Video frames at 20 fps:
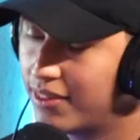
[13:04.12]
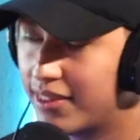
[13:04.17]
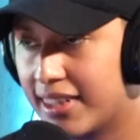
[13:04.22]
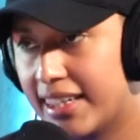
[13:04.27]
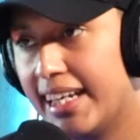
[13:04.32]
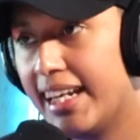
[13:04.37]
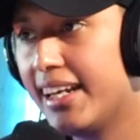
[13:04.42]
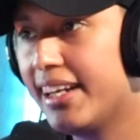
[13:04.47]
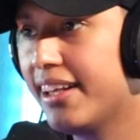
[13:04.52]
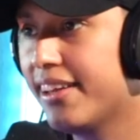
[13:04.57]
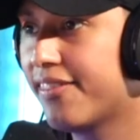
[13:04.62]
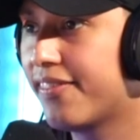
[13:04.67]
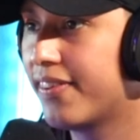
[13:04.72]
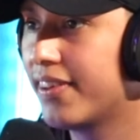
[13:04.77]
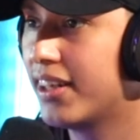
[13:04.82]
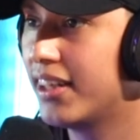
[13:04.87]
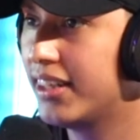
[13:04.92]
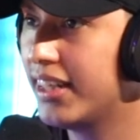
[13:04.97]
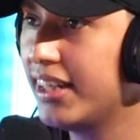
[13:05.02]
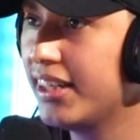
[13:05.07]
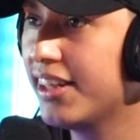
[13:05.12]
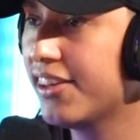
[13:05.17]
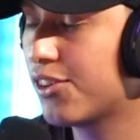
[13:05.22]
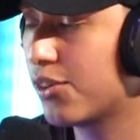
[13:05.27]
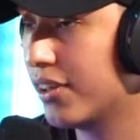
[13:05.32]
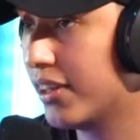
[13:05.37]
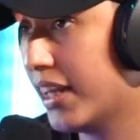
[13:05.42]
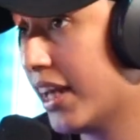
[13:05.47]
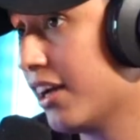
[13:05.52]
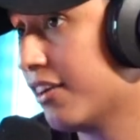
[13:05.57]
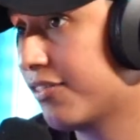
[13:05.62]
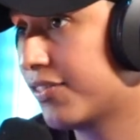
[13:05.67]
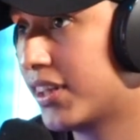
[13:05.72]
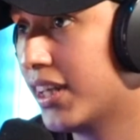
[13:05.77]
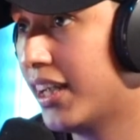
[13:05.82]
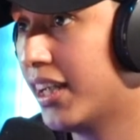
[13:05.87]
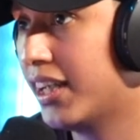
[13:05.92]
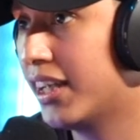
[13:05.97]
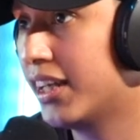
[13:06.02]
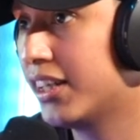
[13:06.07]
Lilith Lilith left
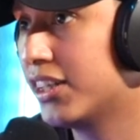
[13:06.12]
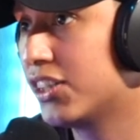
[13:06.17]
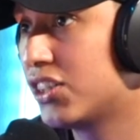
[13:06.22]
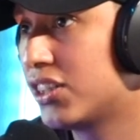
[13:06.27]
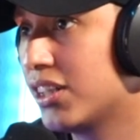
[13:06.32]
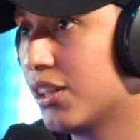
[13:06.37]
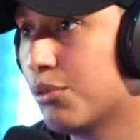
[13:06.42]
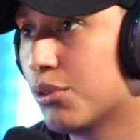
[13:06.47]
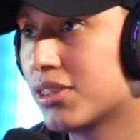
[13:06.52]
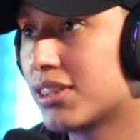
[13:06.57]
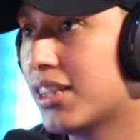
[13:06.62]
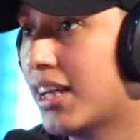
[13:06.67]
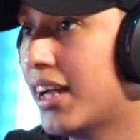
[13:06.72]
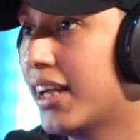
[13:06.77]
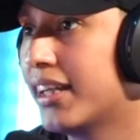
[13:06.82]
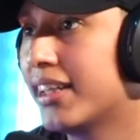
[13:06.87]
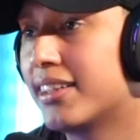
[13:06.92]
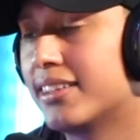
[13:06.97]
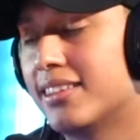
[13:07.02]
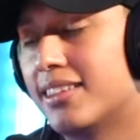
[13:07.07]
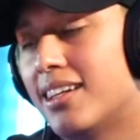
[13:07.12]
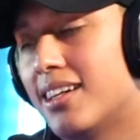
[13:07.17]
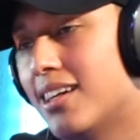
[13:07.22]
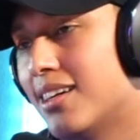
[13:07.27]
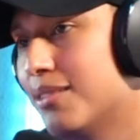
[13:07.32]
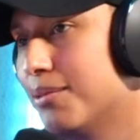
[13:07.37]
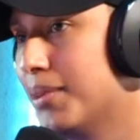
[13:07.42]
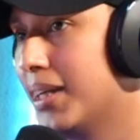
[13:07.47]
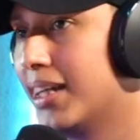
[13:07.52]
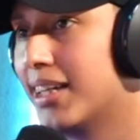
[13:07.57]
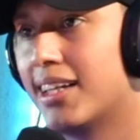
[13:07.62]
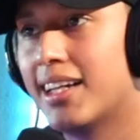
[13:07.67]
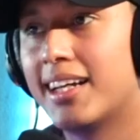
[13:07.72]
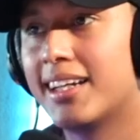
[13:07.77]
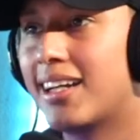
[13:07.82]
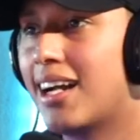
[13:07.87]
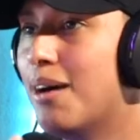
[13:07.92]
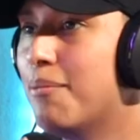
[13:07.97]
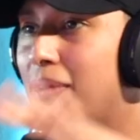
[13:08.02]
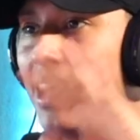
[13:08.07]
and she was like, "Oh man,
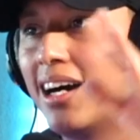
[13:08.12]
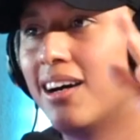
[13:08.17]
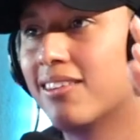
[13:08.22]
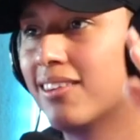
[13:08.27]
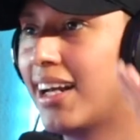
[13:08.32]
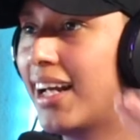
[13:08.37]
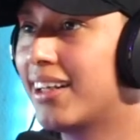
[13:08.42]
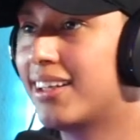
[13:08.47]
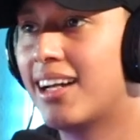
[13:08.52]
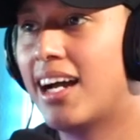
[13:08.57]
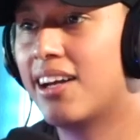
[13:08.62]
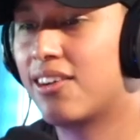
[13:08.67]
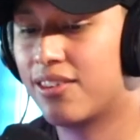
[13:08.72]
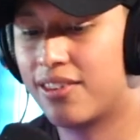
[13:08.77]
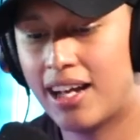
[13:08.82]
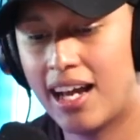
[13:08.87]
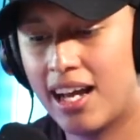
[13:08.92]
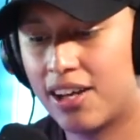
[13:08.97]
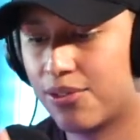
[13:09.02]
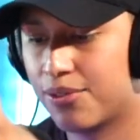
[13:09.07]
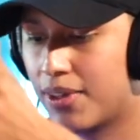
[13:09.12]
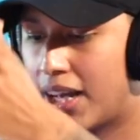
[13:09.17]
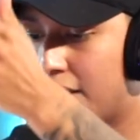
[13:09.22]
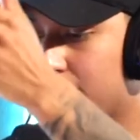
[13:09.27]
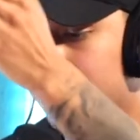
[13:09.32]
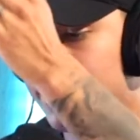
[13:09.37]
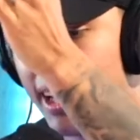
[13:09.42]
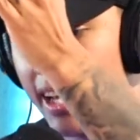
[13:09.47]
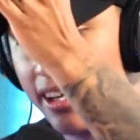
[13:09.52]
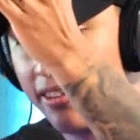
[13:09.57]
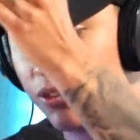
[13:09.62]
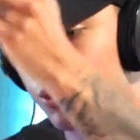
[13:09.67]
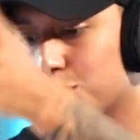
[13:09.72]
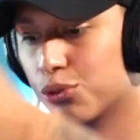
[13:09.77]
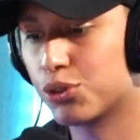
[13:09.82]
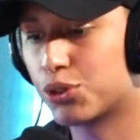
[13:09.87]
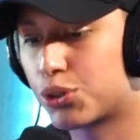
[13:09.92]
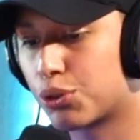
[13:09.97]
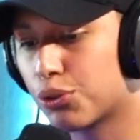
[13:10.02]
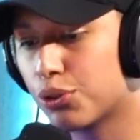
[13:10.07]
like I'm out. Like I don't have I don't have
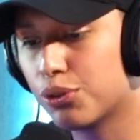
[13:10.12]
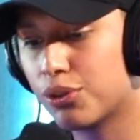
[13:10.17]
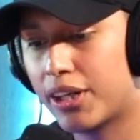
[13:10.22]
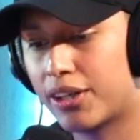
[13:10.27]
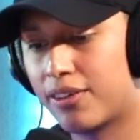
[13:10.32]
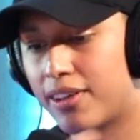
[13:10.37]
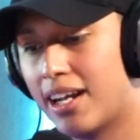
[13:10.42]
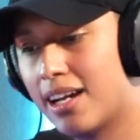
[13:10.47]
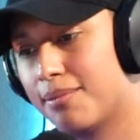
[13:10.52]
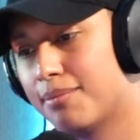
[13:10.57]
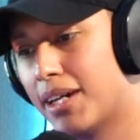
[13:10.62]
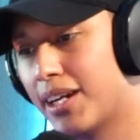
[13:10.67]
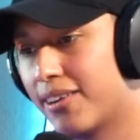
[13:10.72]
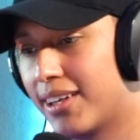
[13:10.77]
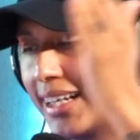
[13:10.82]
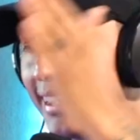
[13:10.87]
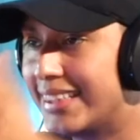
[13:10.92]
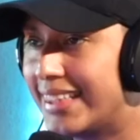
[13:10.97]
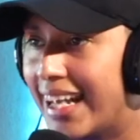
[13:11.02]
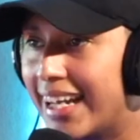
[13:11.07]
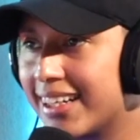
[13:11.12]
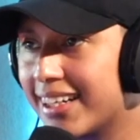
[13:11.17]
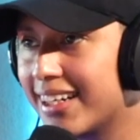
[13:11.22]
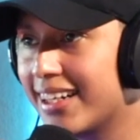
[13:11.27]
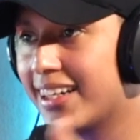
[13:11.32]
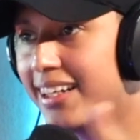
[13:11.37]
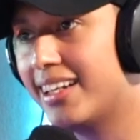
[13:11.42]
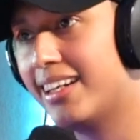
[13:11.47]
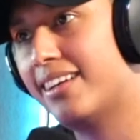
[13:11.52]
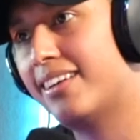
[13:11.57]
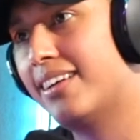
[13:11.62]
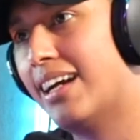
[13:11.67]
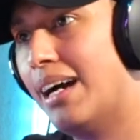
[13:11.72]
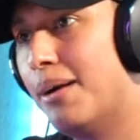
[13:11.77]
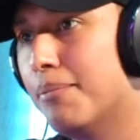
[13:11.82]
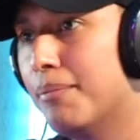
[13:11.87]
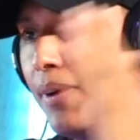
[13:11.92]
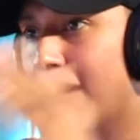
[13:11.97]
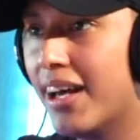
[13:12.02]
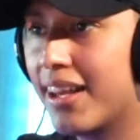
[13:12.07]
control. I don't have my own identity here.
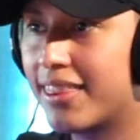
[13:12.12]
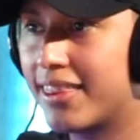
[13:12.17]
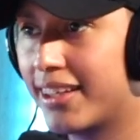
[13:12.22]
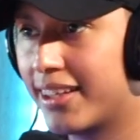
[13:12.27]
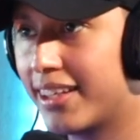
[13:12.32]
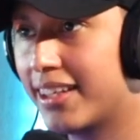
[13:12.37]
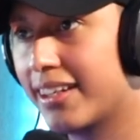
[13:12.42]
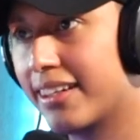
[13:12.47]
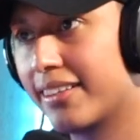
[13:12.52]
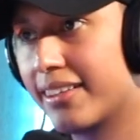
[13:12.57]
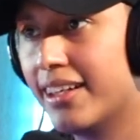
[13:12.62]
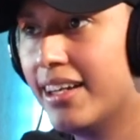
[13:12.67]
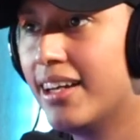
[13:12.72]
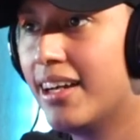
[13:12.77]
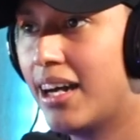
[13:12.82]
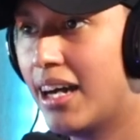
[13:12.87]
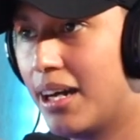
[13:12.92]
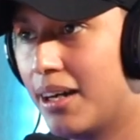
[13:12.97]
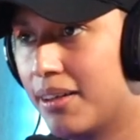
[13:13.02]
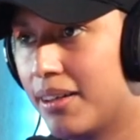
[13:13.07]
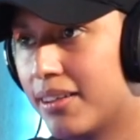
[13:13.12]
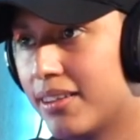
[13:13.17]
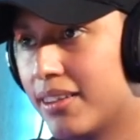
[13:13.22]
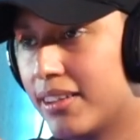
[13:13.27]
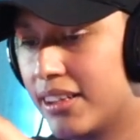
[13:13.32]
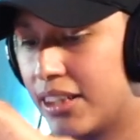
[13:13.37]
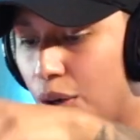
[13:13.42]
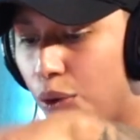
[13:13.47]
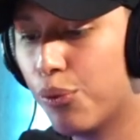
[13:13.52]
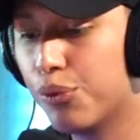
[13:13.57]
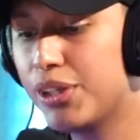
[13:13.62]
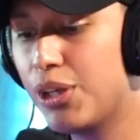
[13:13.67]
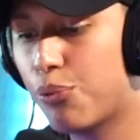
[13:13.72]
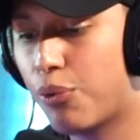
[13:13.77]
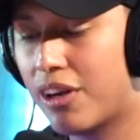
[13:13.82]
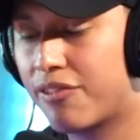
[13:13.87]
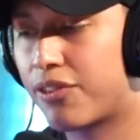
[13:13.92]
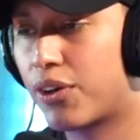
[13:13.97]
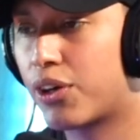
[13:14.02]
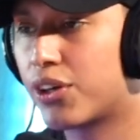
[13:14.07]
I'm nothing here." Uh, the only
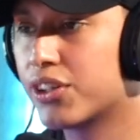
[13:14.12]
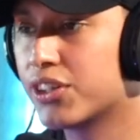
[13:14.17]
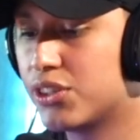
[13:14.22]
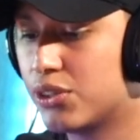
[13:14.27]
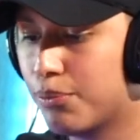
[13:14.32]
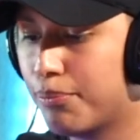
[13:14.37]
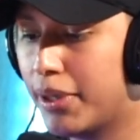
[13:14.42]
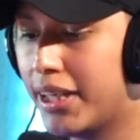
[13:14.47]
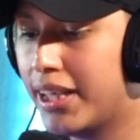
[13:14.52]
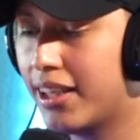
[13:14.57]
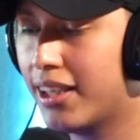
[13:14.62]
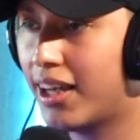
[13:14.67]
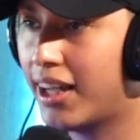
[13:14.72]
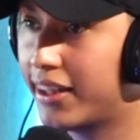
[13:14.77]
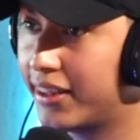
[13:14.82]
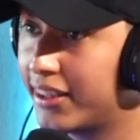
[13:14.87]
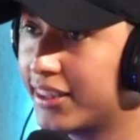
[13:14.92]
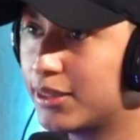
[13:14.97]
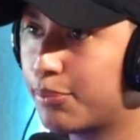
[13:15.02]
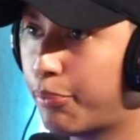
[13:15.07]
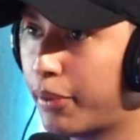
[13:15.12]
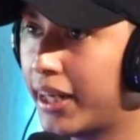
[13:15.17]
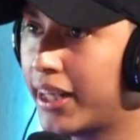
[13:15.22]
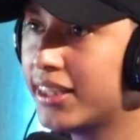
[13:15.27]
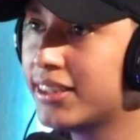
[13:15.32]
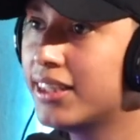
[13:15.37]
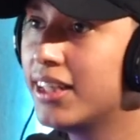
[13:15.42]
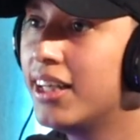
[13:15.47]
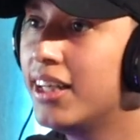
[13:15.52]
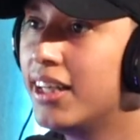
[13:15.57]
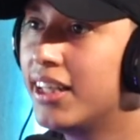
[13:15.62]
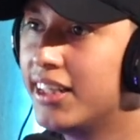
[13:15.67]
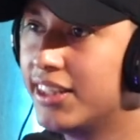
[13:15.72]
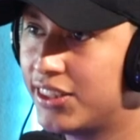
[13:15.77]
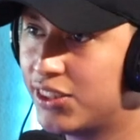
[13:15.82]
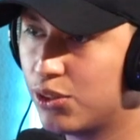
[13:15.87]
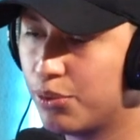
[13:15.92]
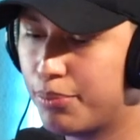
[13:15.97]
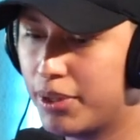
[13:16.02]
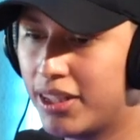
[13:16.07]
way for her to be at this place
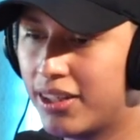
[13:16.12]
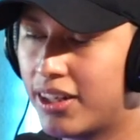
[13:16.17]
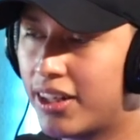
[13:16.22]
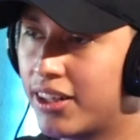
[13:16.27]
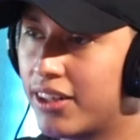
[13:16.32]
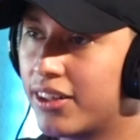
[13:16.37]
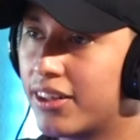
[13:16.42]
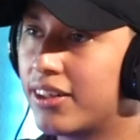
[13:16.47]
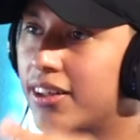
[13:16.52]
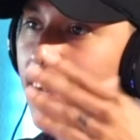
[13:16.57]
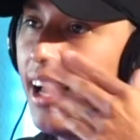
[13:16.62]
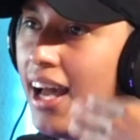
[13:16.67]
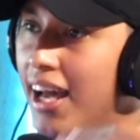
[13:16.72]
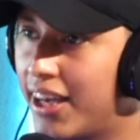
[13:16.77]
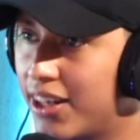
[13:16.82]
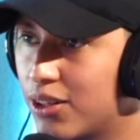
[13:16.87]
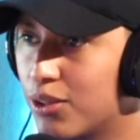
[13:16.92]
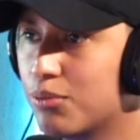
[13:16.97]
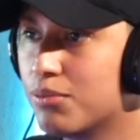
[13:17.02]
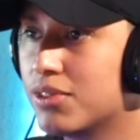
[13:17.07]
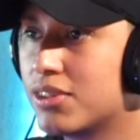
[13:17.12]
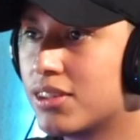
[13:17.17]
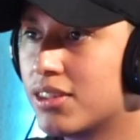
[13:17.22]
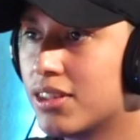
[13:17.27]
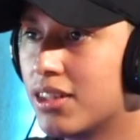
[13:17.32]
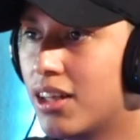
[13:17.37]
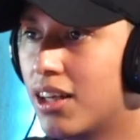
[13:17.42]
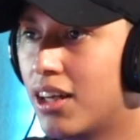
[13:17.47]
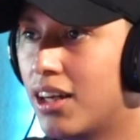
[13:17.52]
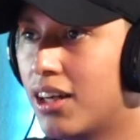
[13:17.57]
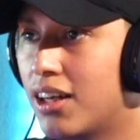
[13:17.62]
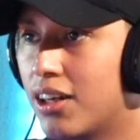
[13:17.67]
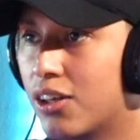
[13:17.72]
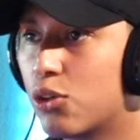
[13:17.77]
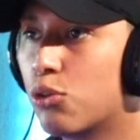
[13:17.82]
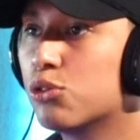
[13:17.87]
is to be under Adam's uh,